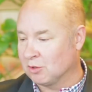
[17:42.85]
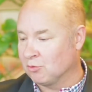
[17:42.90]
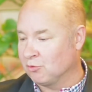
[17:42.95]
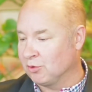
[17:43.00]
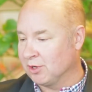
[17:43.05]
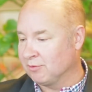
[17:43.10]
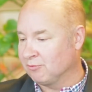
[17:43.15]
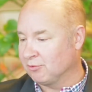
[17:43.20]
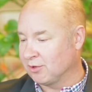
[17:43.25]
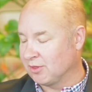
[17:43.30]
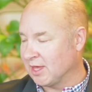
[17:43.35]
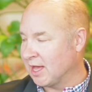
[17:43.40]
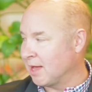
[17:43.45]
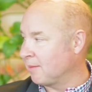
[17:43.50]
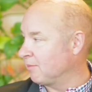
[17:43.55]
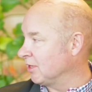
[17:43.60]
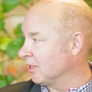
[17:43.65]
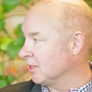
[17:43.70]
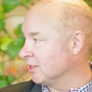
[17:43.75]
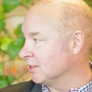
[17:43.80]
win with
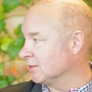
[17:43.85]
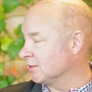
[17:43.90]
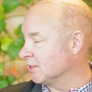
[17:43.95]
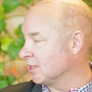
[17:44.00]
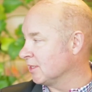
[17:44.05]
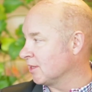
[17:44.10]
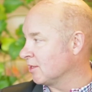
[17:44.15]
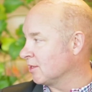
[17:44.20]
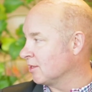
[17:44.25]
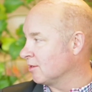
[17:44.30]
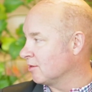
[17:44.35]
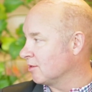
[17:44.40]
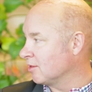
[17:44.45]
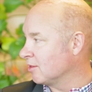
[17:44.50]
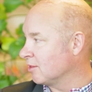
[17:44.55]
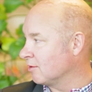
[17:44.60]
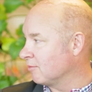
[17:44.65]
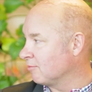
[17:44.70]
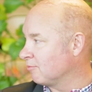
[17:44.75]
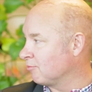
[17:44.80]
Appian is that
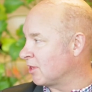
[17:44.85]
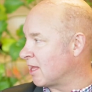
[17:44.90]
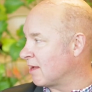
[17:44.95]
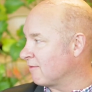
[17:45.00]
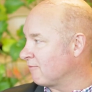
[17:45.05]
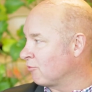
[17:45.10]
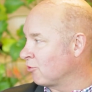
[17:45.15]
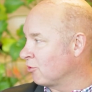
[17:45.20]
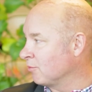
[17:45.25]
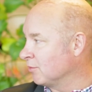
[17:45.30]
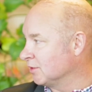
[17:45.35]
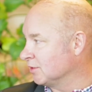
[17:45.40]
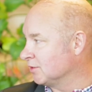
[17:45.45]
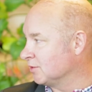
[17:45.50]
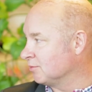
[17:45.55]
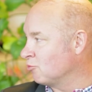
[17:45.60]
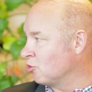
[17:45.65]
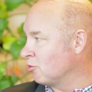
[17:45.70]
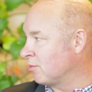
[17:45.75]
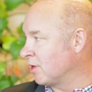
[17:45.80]
the platform
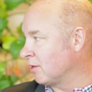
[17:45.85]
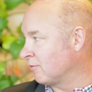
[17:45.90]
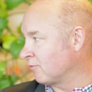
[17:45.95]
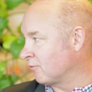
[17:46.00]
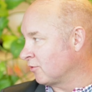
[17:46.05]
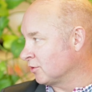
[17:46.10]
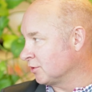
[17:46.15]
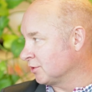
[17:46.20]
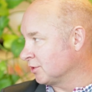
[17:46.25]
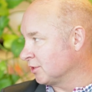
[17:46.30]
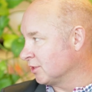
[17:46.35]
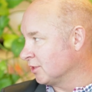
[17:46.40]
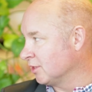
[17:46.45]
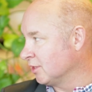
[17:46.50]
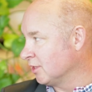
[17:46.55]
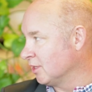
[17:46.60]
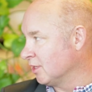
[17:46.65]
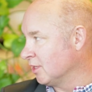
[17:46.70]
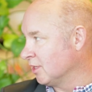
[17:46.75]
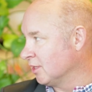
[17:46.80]
is mobile first.
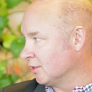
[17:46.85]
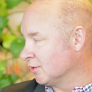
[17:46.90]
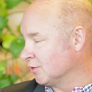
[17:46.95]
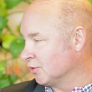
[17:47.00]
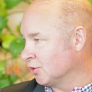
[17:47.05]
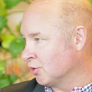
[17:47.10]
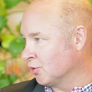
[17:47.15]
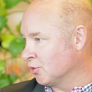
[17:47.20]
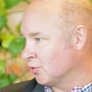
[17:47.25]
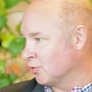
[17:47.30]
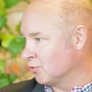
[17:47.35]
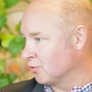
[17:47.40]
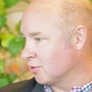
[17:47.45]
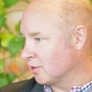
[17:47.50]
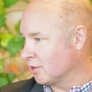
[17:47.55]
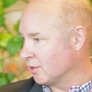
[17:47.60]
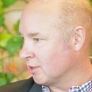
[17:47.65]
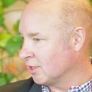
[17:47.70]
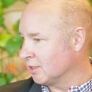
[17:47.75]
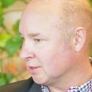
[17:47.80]
So
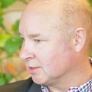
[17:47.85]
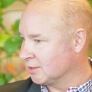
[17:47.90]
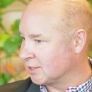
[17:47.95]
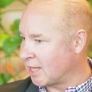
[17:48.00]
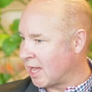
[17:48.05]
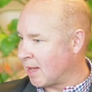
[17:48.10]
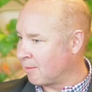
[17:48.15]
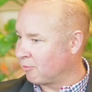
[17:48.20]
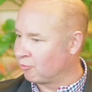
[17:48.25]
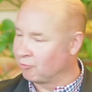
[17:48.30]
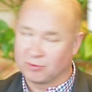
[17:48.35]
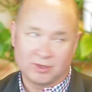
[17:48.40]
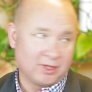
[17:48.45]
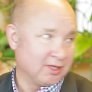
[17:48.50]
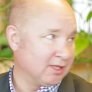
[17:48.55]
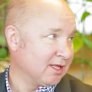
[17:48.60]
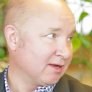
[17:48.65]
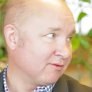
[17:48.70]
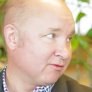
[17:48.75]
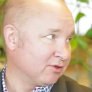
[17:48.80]
this app
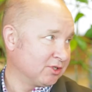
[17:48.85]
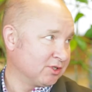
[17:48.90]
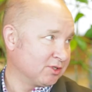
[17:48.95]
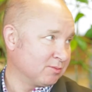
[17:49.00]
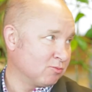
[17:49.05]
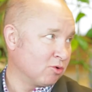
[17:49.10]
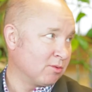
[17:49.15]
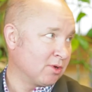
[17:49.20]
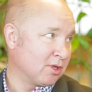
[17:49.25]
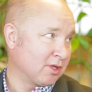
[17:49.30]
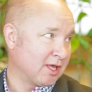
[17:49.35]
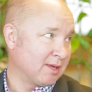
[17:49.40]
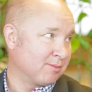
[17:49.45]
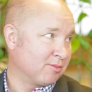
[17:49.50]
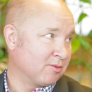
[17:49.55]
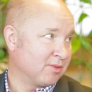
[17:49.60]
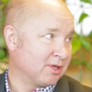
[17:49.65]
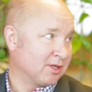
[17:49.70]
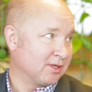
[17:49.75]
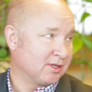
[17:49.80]
really leverages mobile
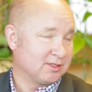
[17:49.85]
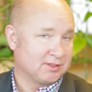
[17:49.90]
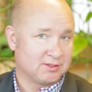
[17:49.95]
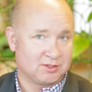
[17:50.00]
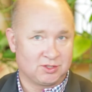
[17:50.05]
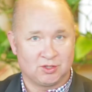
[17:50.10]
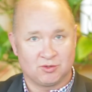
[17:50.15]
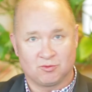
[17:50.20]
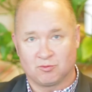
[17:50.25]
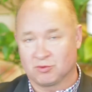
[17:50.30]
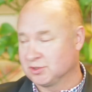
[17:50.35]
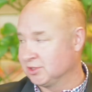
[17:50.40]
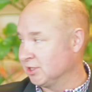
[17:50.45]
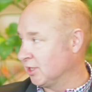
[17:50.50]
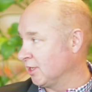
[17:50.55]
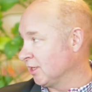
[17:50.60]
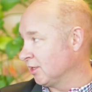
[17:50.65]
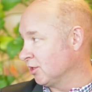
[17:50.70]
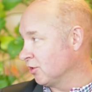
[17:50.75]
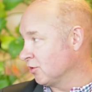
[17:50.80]
capabilities. We're
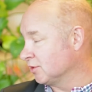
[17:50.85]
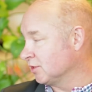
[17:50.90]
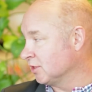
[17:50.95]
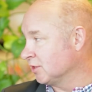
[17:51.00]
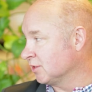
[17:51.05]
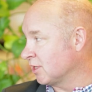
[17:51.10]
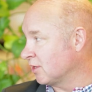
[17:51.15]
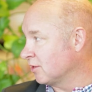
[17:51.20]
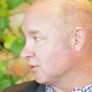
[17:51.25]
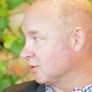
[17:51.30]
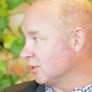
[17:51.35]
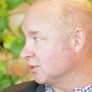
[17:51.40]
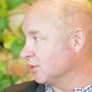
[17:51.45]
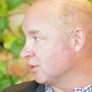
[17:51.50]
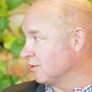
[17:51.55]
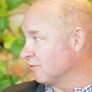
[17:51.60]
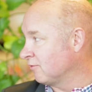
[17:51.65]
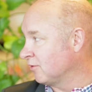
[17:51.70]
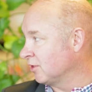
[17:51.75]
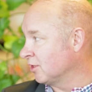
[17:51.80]
sending nurses out into
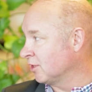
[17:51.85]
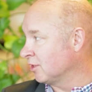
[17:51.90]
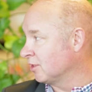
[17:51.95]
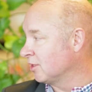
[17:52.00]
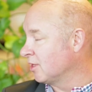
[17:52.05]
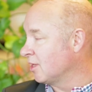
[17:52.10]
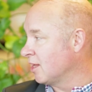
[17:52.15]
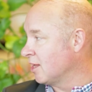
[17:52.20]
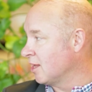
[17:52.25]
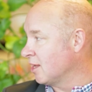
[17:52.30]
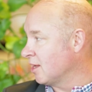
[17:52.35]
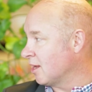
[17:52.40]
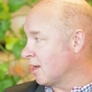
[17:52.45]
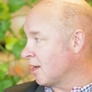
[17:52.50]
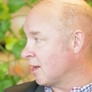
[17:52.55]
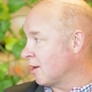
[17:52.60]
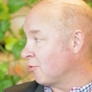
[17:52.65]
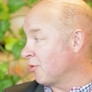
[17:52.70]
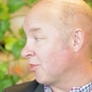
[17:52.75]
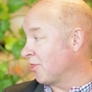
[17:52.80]
the field
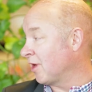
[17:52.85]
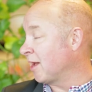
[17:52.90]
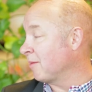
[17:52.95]
with